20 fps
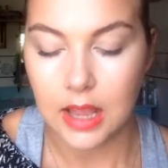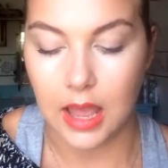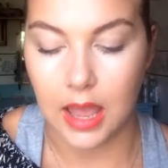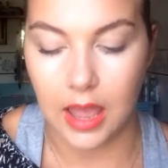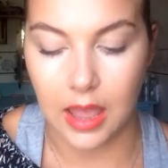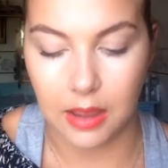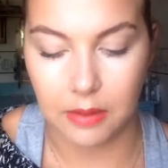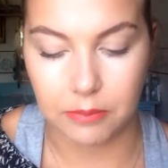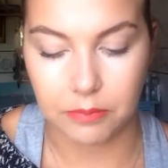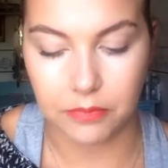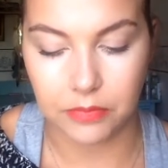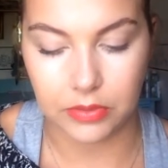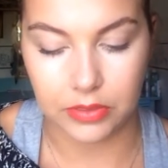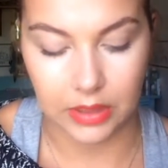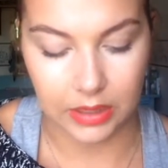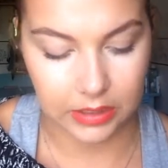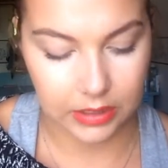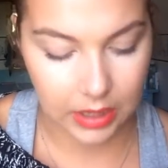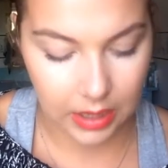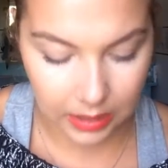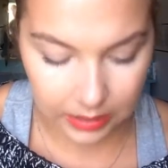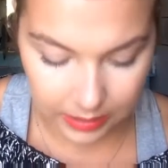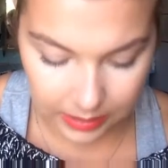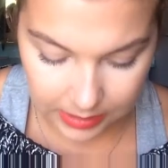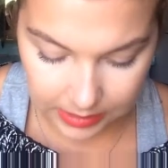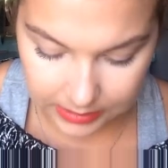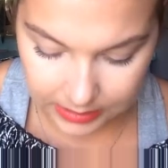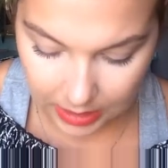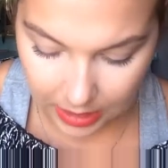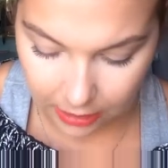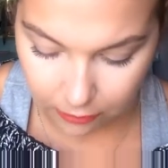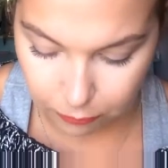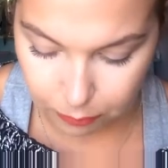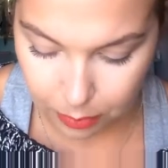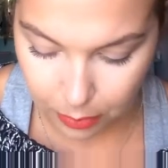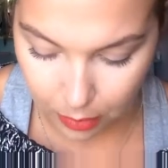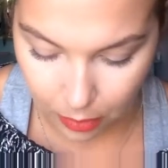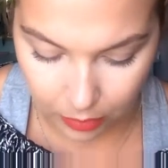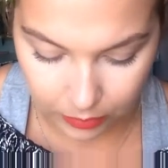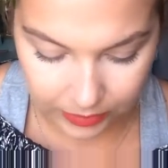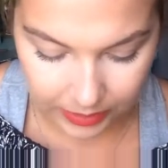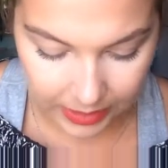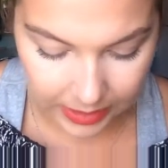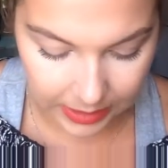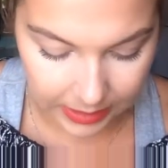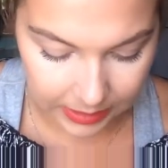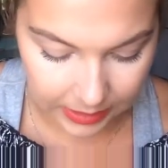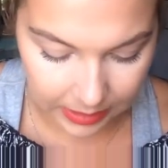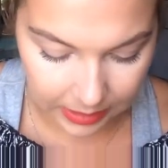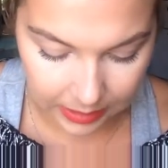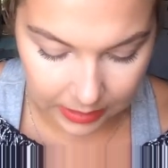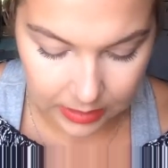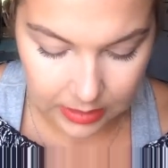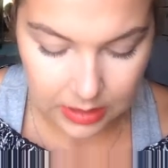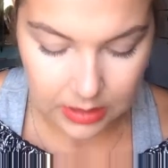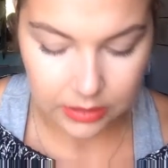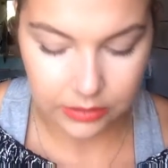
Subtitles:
The colours I've put on here,